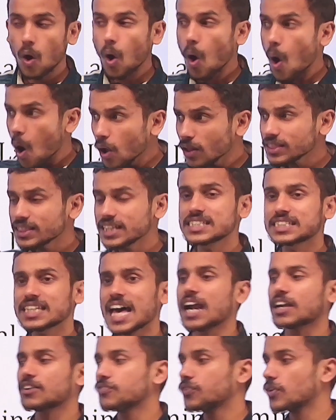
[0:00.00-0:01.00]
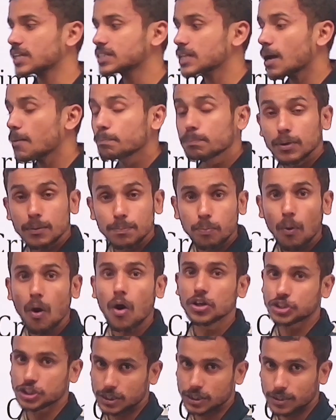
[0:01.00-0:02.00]
All these acts, for example,
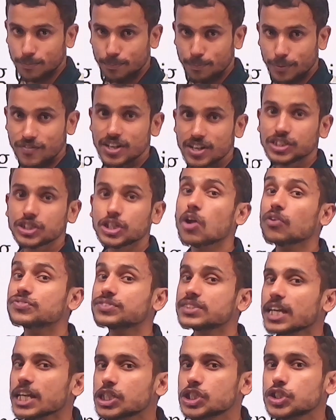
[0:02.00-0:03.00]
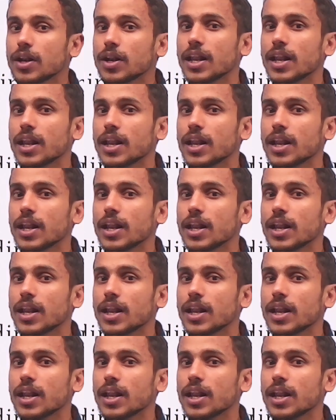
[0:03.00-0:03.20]
POSH, Prevention of Sexual